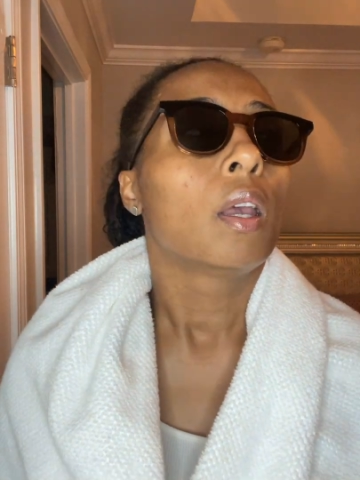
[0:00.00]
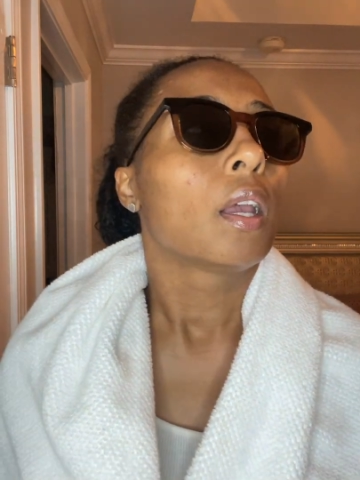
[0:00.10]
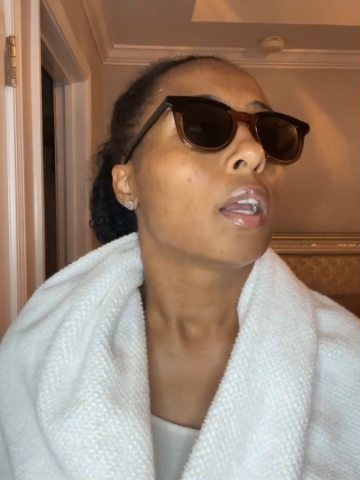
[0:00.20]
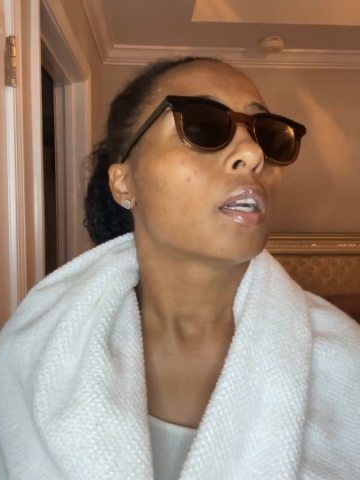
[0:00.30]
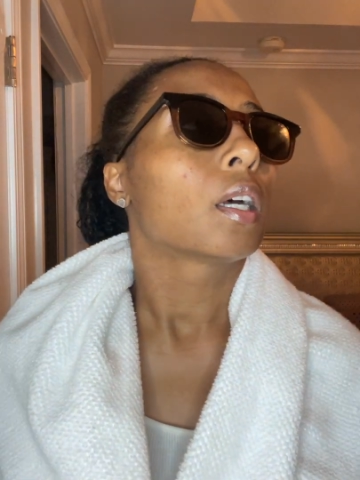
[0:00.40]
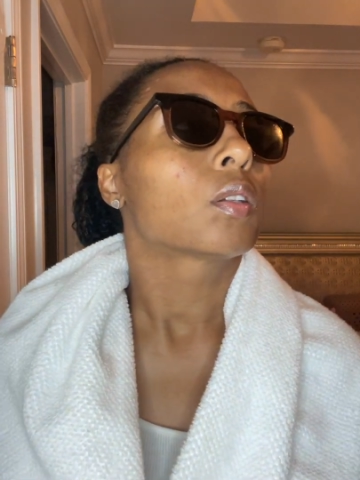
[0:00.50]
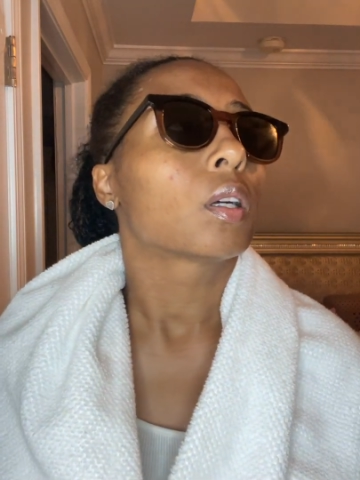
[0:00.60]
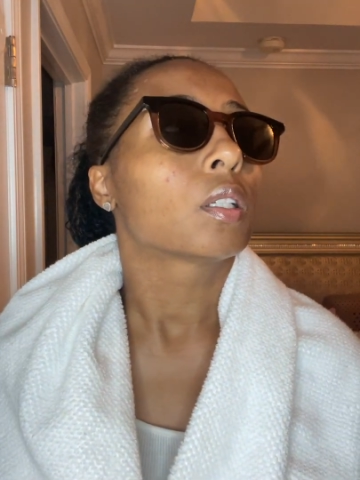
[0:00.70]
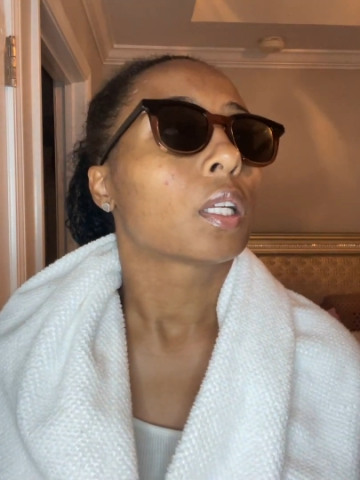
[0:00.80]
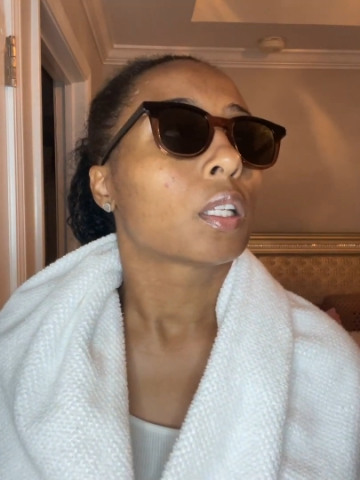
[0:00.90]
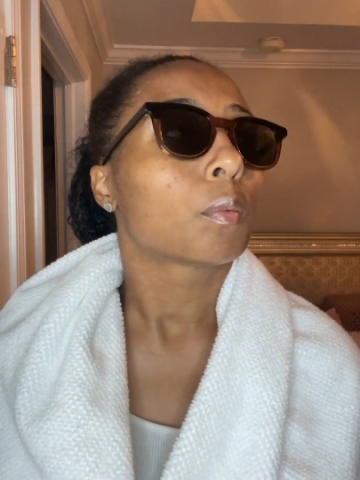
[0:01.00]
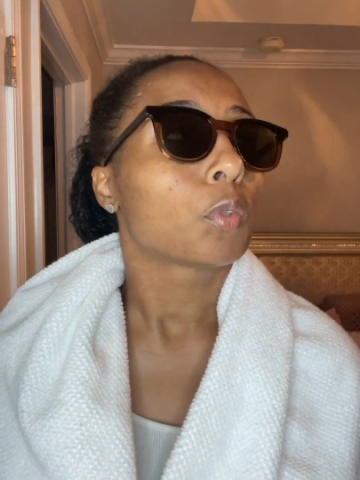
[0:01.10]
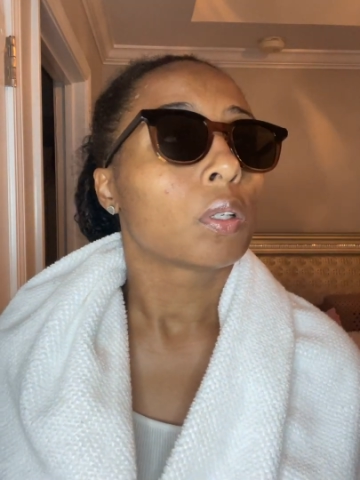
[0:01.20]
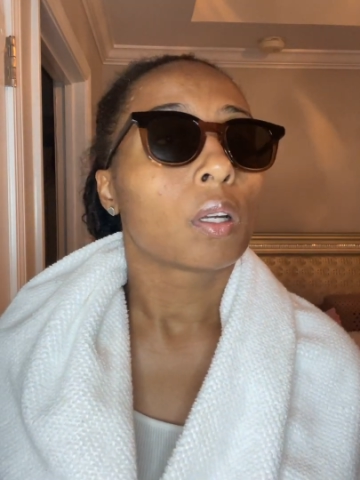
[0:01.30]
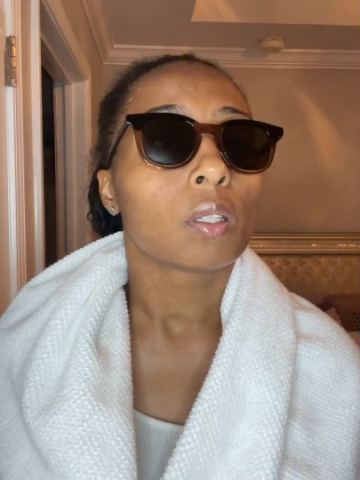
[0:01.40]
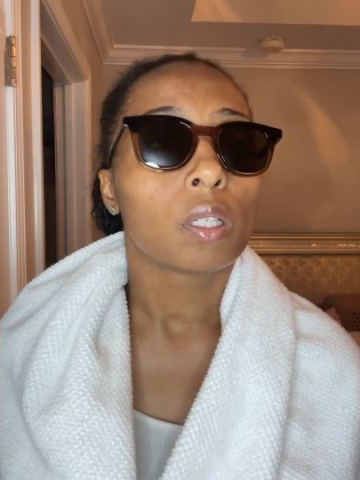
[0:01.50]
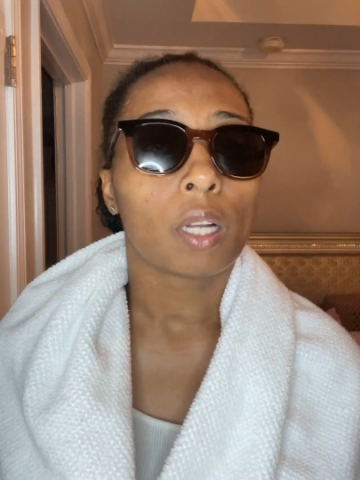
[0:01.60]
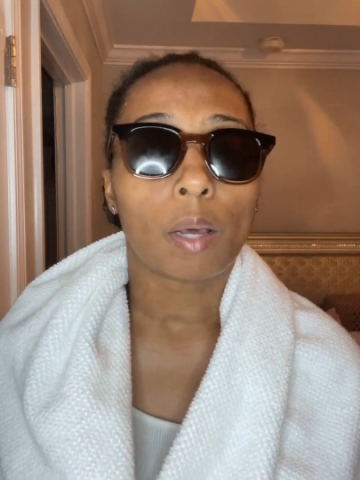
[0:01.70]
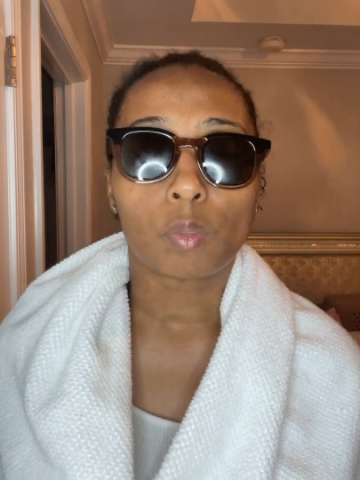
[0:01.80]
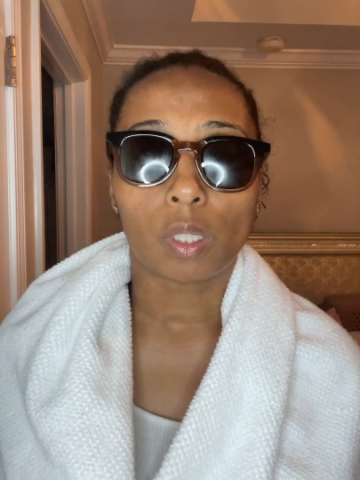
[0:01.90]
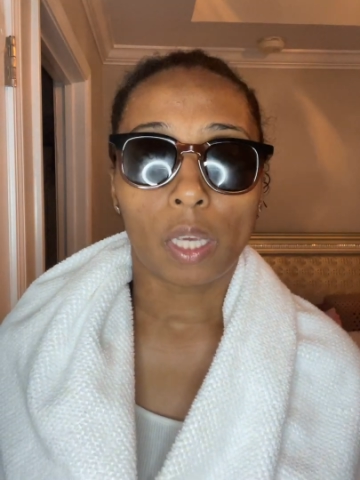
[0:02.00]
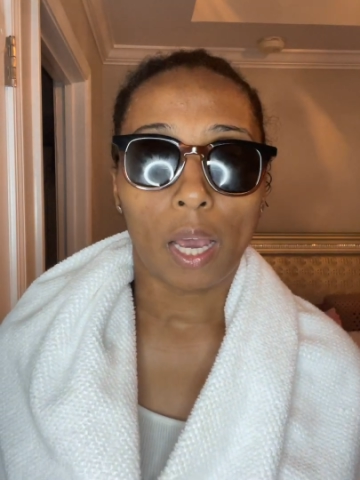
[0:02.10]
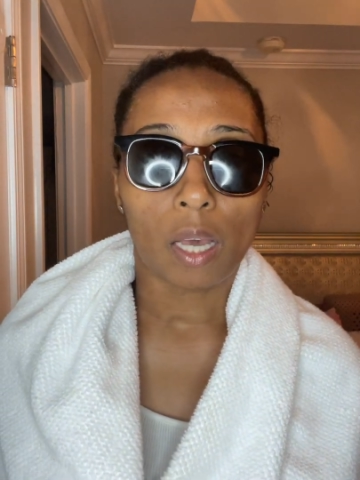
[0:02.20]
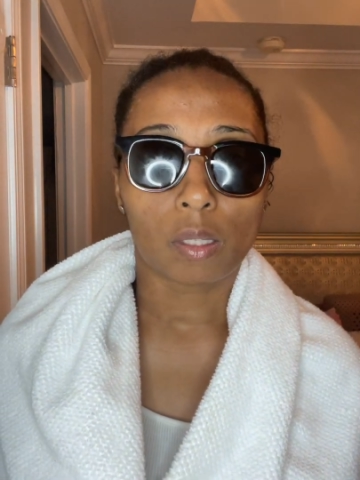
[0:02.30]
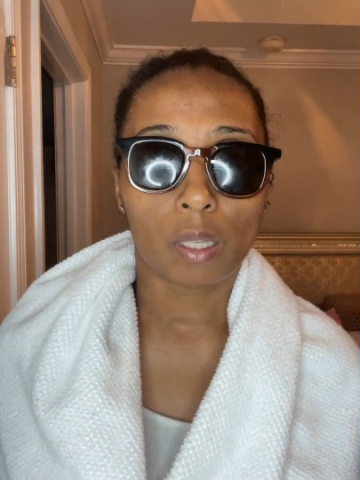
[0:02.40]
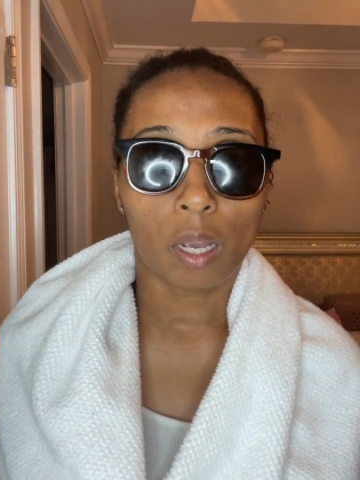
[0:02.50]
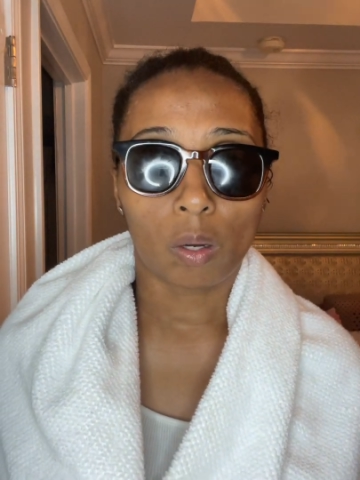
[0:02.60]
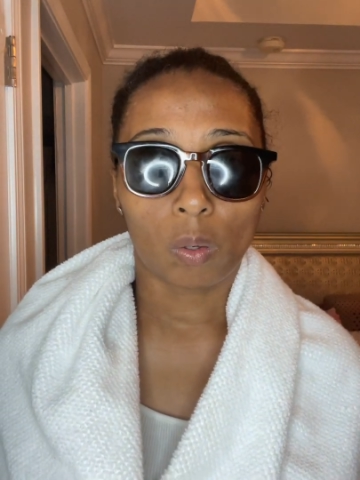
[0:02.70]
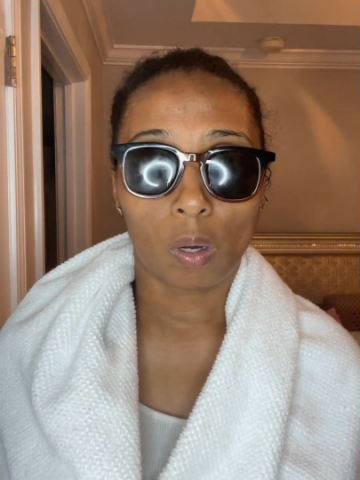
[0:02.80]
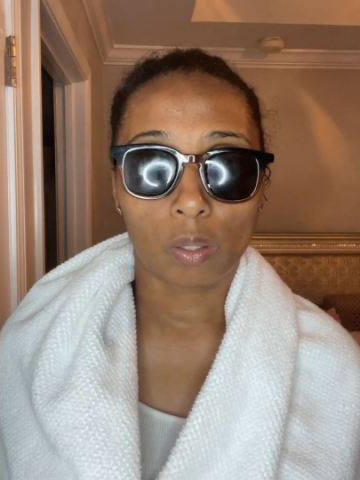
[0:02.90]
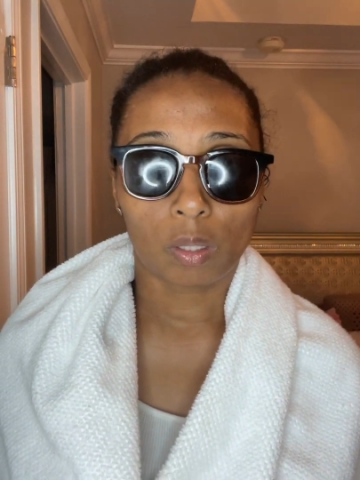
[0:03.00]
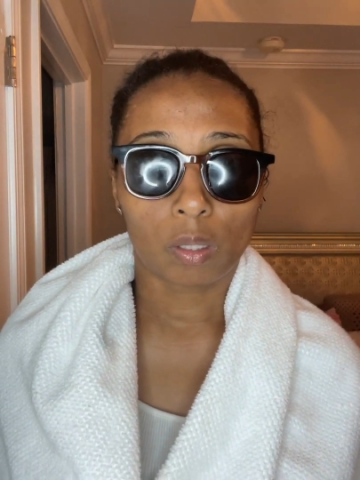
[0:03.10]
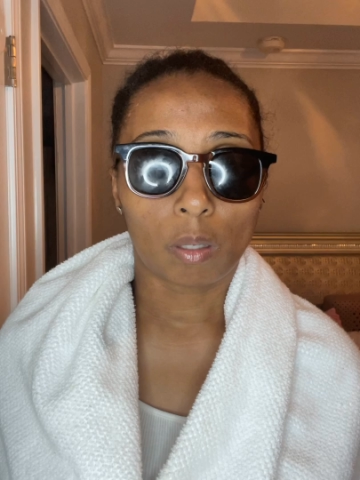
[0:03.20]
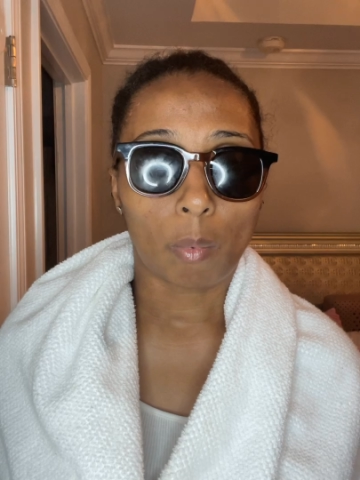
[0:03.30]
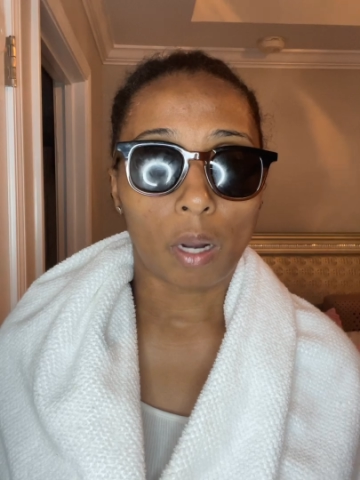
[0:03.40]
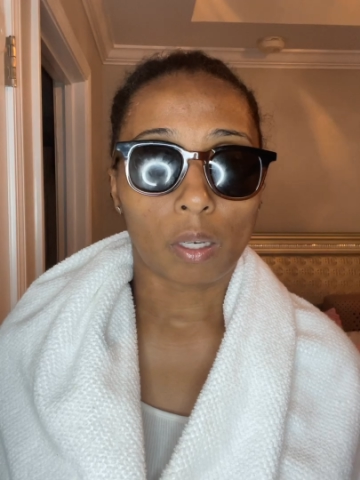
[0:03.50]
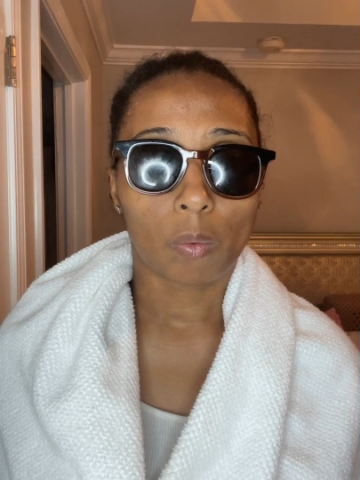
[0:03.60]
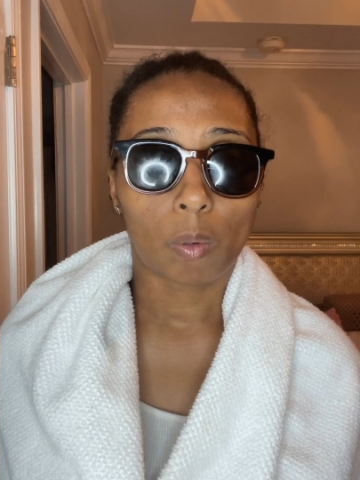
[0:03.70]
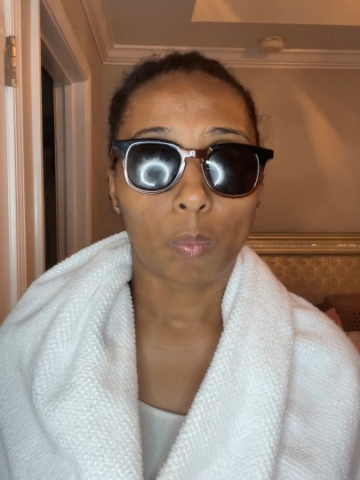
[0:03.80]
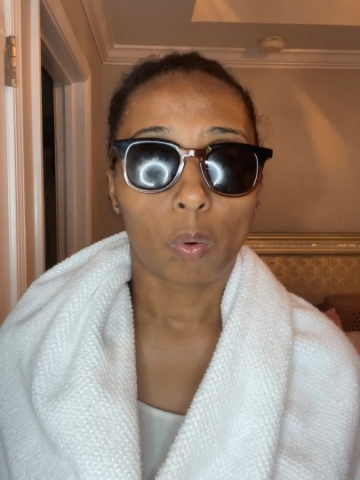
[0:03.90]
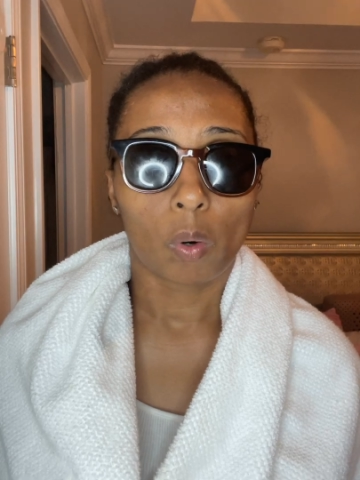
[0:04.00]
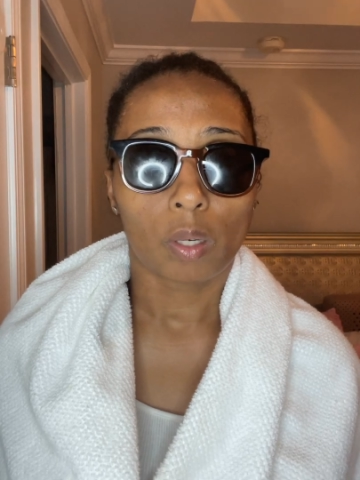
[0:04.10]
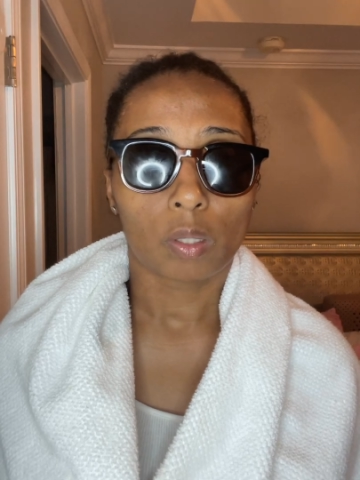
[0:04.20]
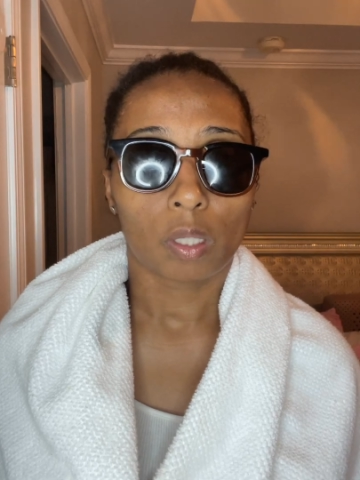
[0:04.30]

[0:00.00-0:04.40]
And I started telling him, you're gonna have to cast down all these demonic reports,